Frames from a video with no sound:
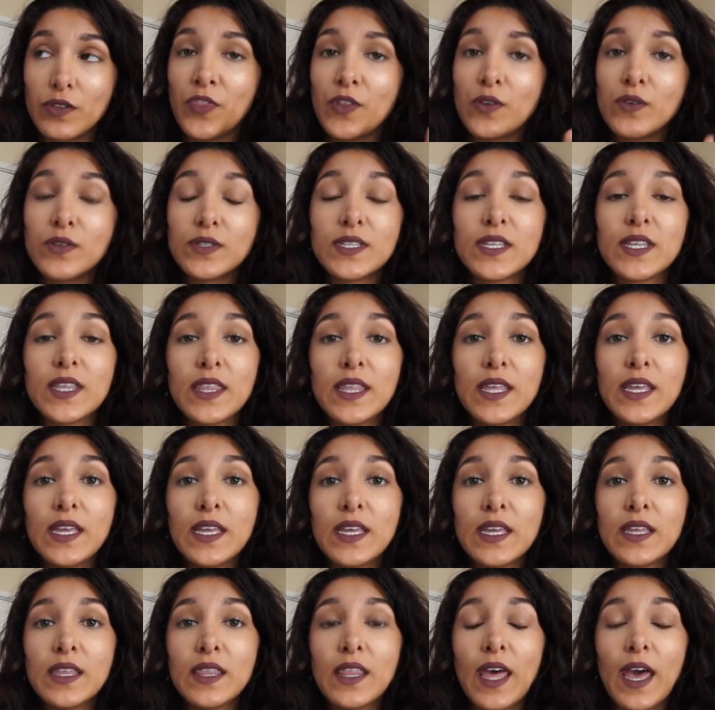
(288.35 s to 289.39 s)
There's a
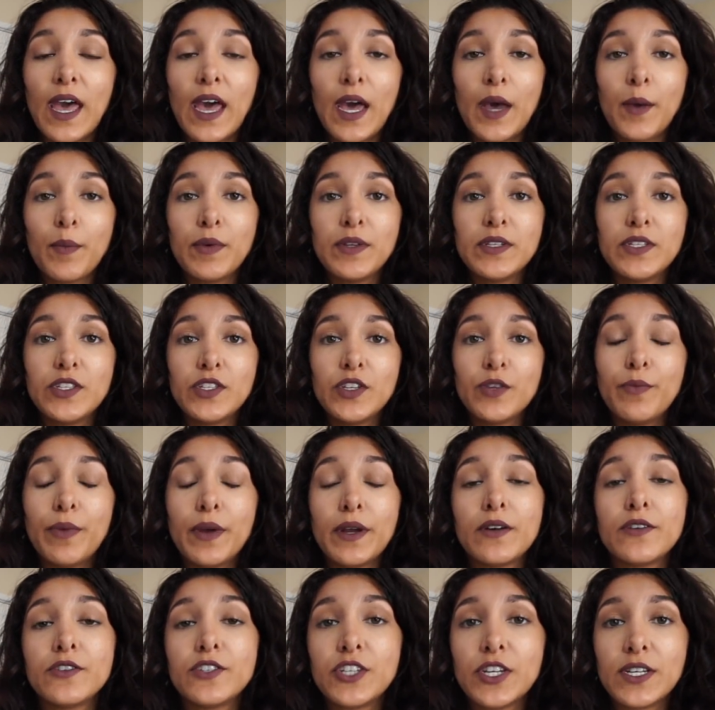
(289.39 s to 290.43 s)
thing that happens to
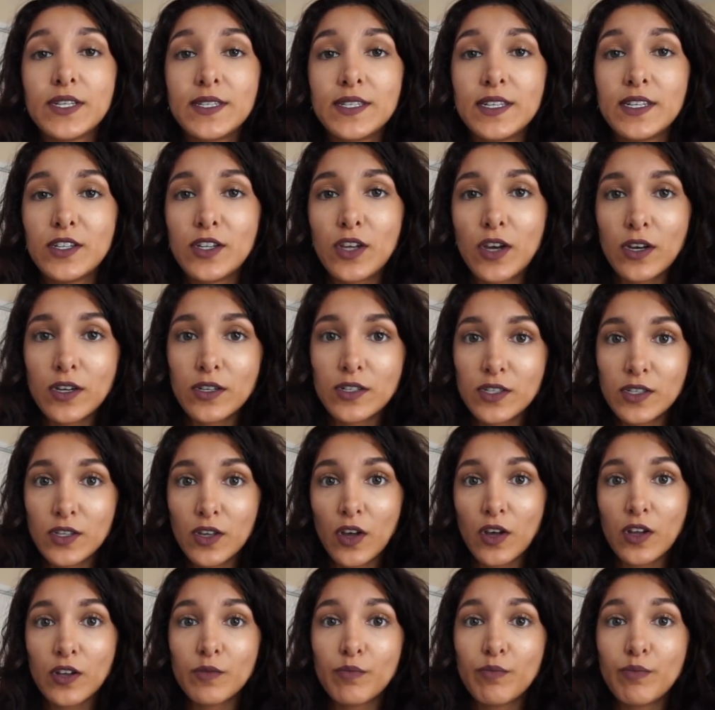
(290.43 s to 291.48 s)
barrel-chested dogs
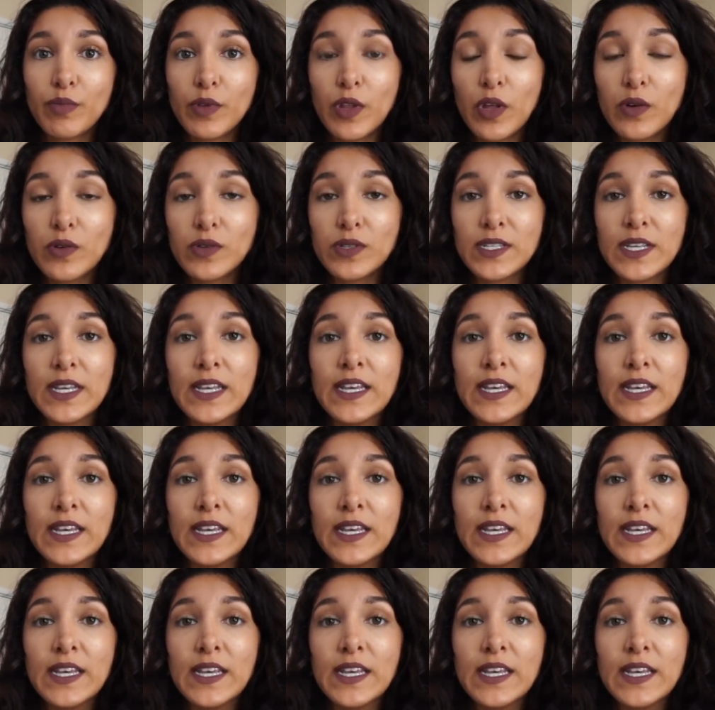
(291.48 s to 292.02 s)
called bloat,